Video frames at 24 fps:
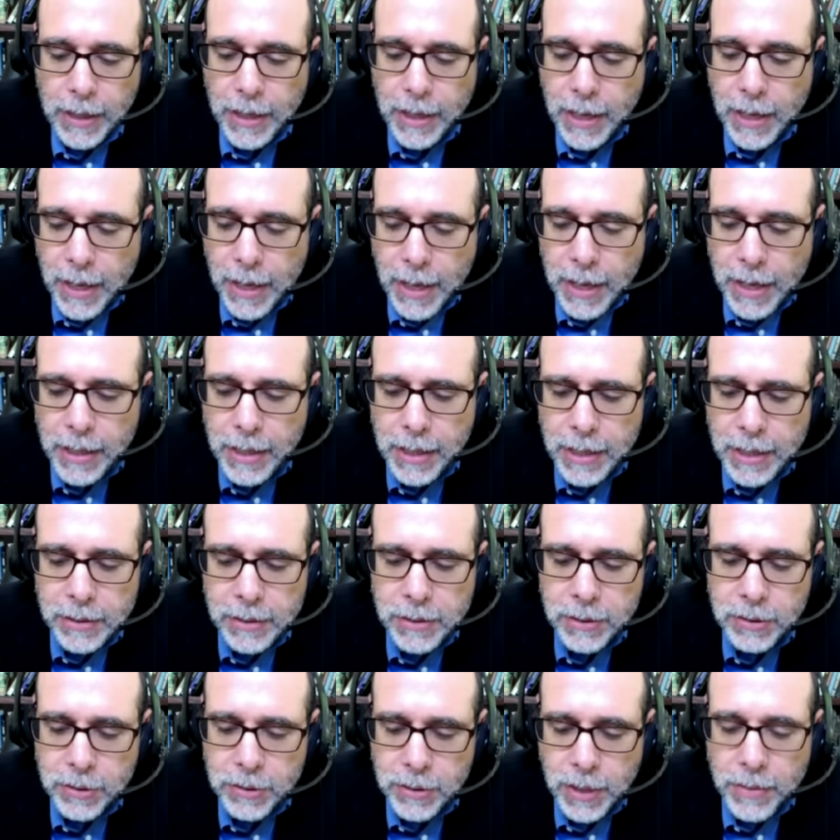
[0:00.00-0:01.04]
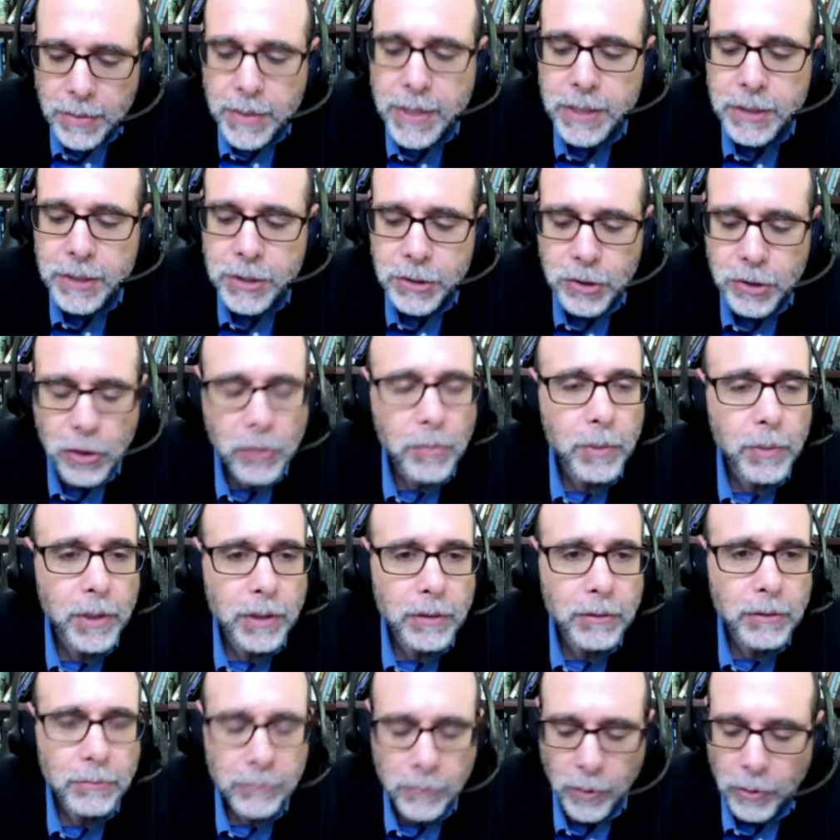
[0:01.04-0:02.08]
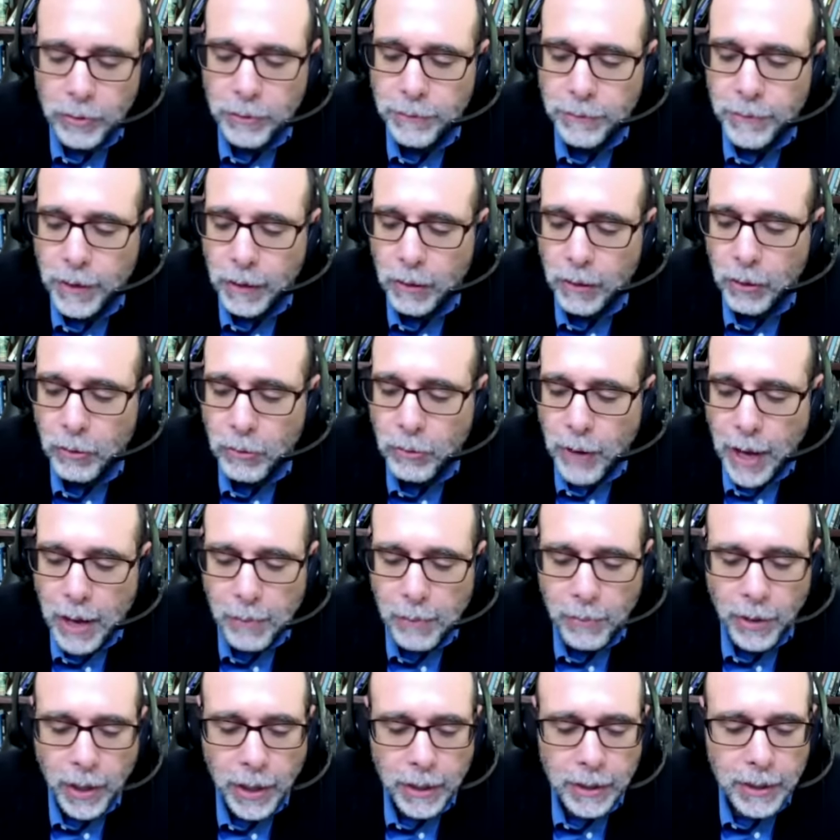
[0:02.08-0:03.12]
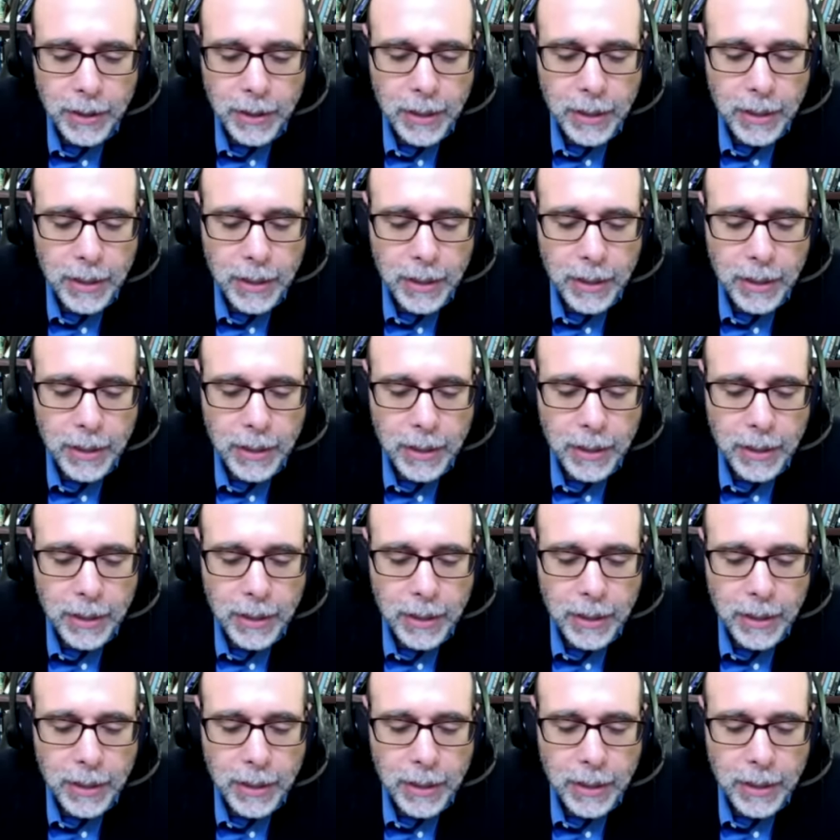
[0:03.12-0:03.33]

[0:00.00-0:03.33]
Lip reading: In this sermon, wrote a fellow rabbi,